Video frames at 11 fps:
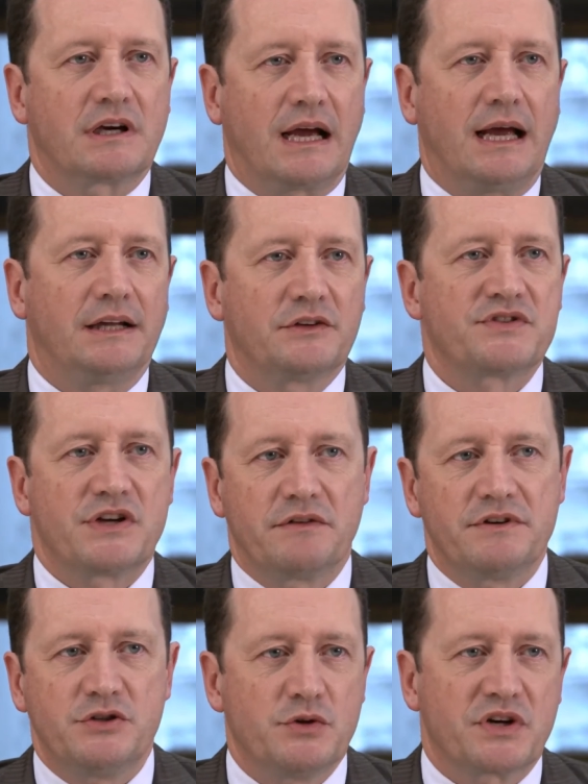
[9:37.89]
kind of
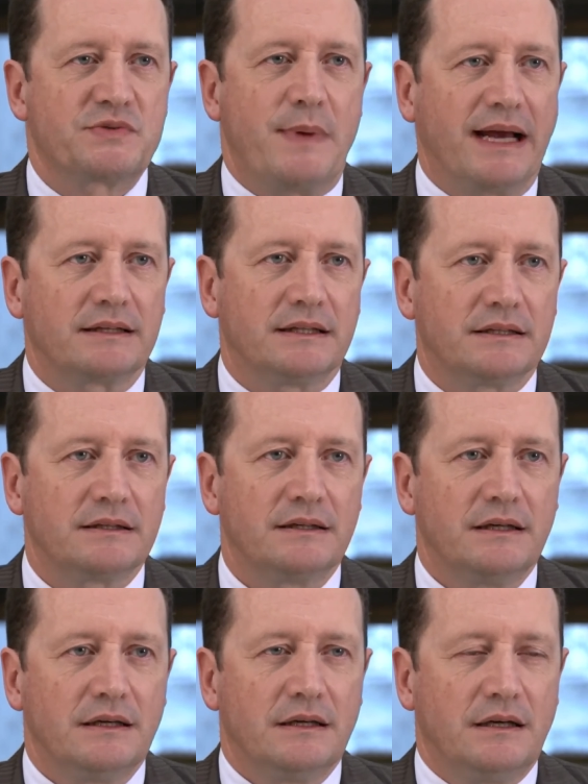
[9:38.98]
service you expected,
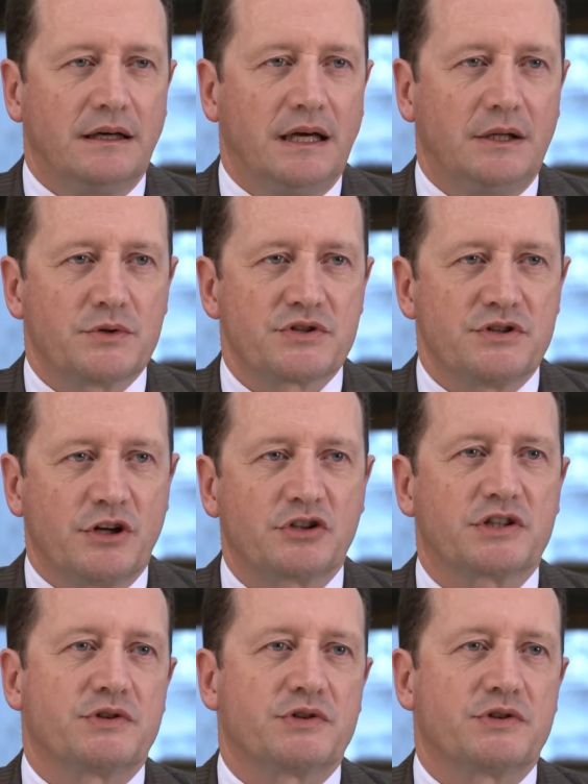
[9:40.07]
it was not